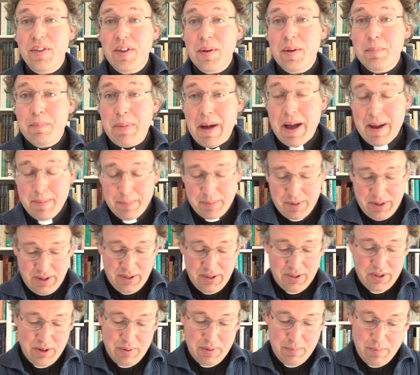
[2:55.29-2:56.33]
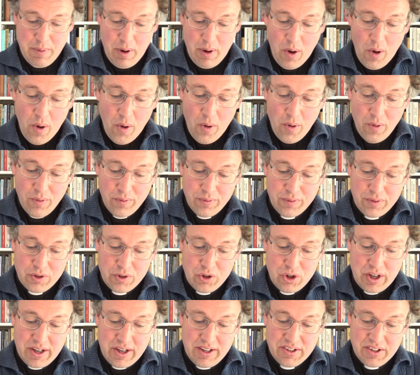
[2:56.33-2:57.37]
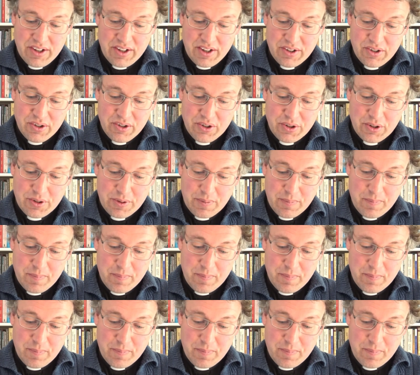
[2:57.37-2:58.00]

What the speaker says: the baptism of Jesus.